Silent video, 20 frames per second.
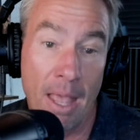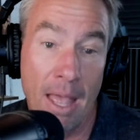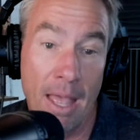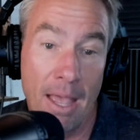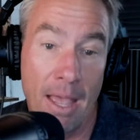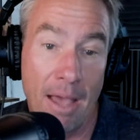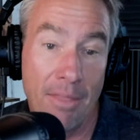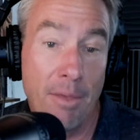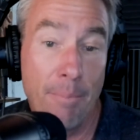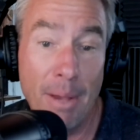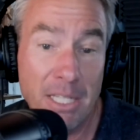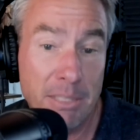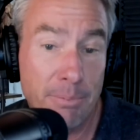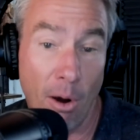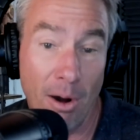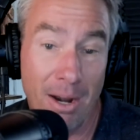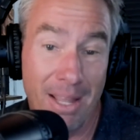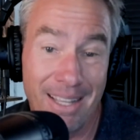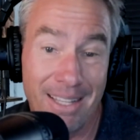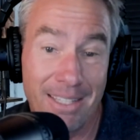And the
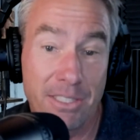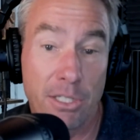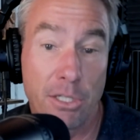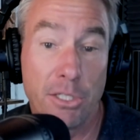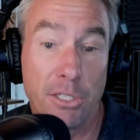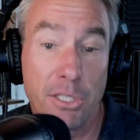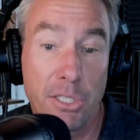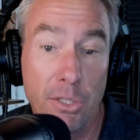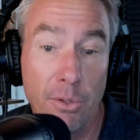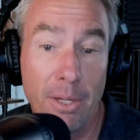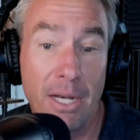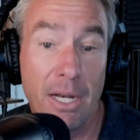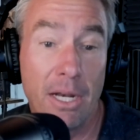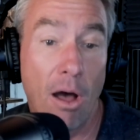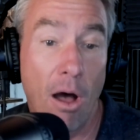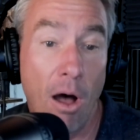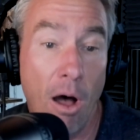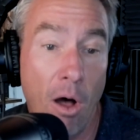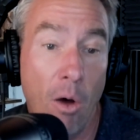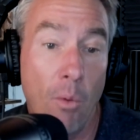best part is they're doing
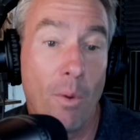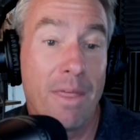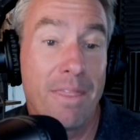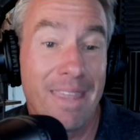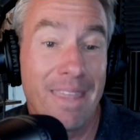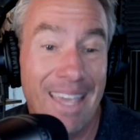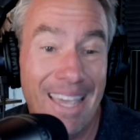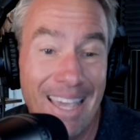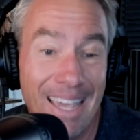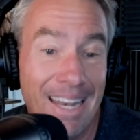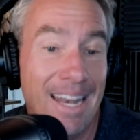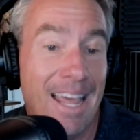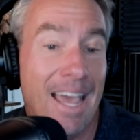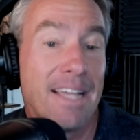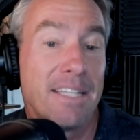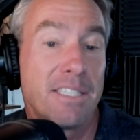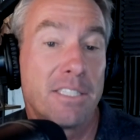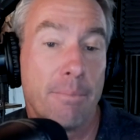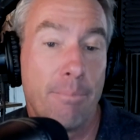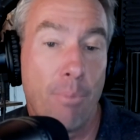it all within
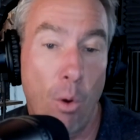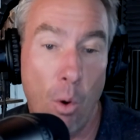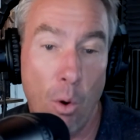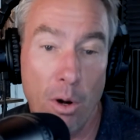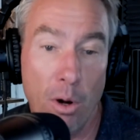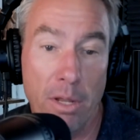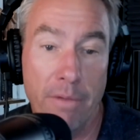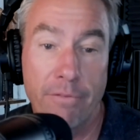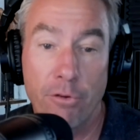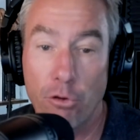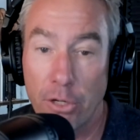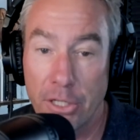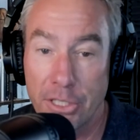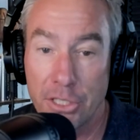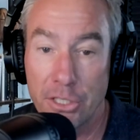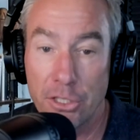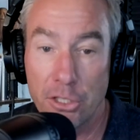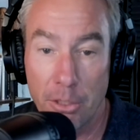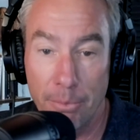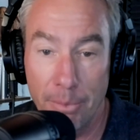a supportive
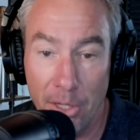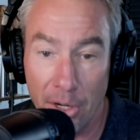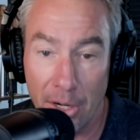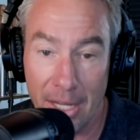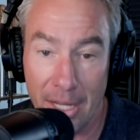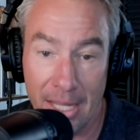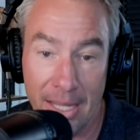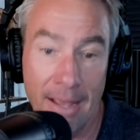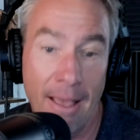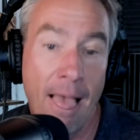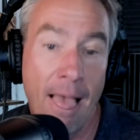Christian community